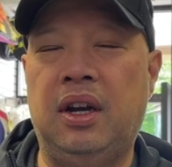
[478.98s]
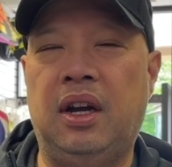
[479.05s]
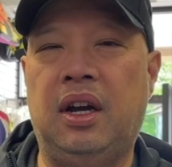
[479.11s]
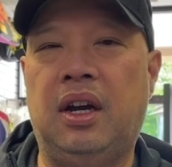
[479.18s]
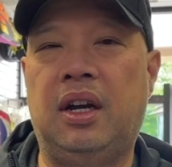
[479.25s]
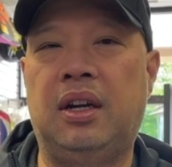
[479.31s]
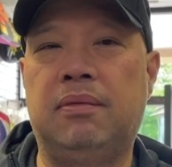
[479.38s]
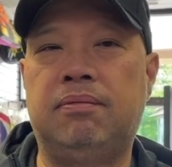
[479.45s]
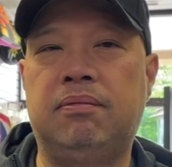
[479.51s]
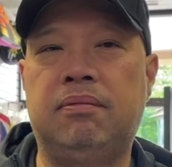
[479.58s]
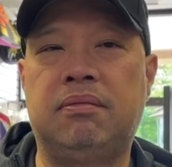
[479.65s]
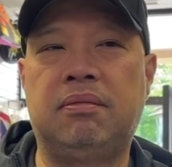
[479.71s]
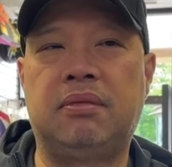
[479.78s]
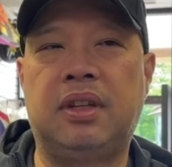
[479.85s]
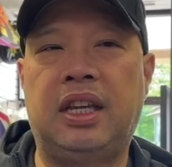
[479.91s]
Um,
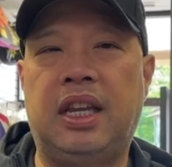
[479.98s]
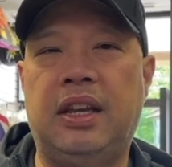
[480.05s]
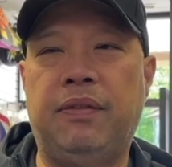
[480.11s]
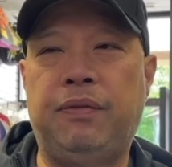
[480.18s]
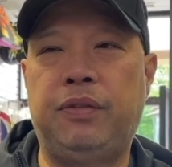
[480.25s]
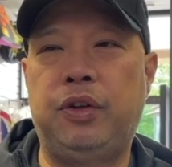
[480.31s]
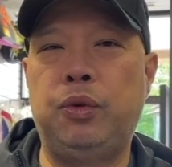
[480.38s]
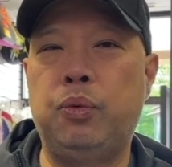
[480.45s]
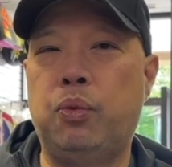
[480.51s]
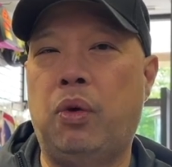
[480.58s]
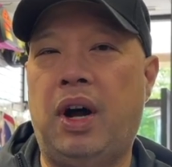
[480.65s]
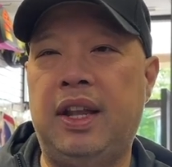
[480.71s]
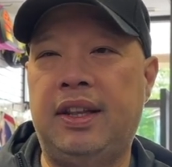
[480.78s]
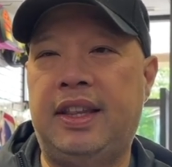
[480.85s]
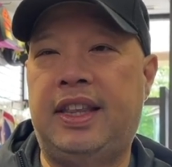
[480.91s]
if you
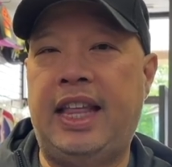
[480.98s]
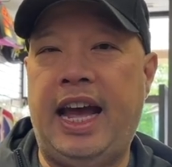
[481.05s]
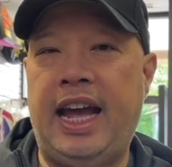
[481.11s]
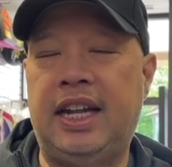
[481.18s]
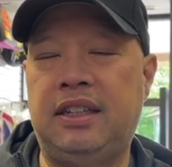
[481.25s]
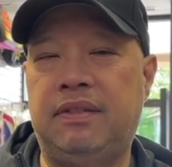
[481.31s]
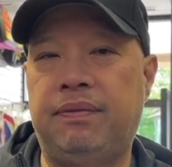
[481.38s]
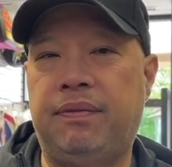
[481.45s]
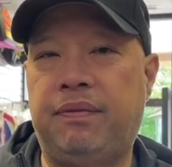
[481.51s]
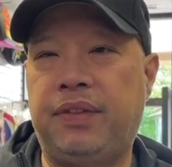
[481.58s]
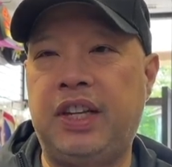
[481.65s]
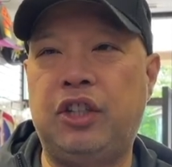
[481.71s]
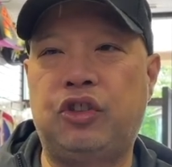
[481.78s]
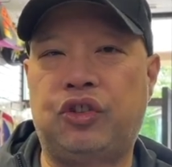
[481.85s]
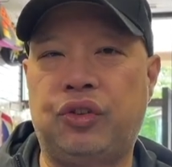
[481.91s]
want that
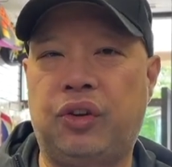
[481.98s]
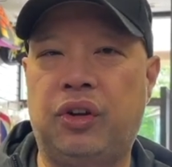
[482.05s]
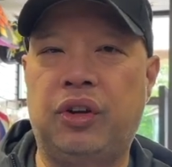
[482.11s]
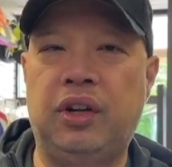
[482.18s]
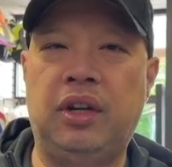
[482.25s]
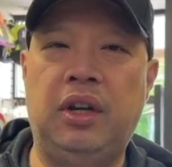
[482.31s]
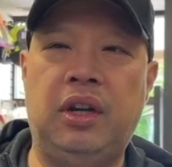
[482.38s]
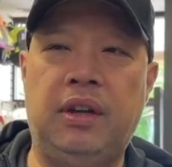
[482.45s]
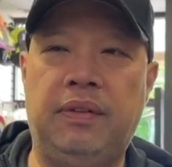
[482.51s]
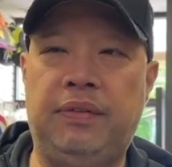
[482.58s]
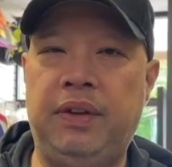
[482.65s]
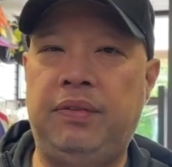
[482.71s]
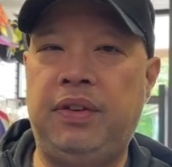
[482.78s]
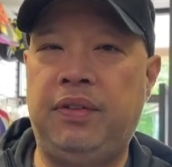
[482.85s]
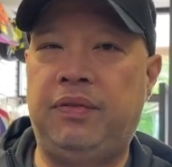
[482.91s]
feature,
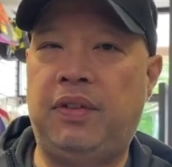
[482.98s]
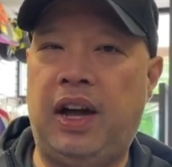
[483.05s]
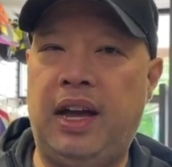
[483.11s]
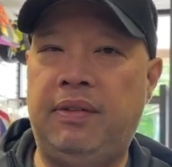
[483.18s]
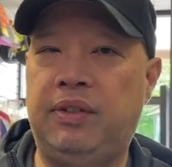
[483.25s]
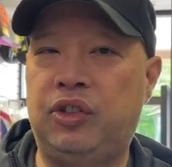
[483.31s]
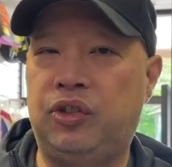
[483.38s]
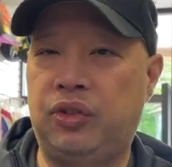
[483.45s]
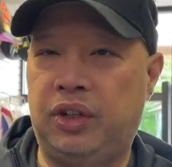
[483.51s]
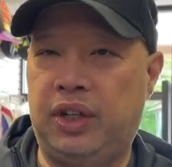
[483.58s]
55 is your